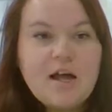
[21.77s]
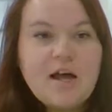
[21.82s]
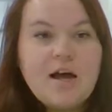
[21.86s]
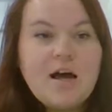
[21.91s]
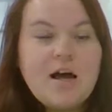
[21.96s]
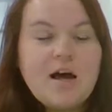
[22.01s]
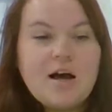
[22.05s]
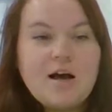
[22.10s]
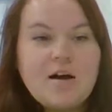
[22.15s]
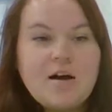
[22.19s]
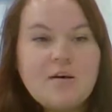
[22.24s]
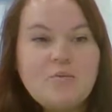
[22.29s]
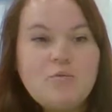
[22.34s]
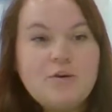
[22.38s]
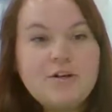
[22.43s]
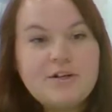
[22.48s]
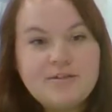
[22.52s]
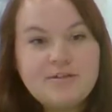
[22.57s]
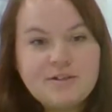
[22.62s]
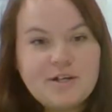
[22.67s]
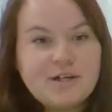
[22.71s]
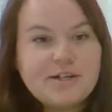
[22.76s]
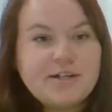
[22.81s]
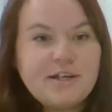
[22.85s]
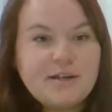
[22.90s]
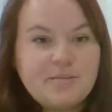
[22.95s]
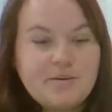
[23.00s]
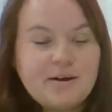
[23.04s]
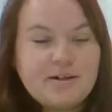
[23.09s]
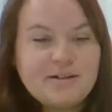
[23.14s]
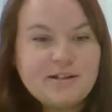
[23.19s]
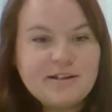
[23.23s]
What are you talking
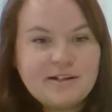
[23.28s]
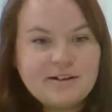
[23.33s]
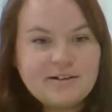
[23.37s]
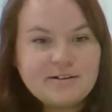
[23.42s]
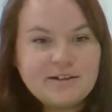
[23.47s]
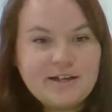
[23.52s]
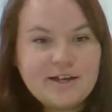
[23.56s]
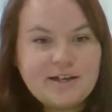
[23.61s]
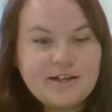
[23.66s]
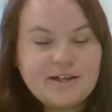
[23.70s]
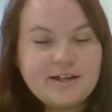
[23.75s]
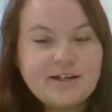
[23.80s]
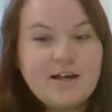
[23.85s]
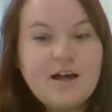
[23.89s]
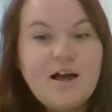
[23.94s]
about linear lighting?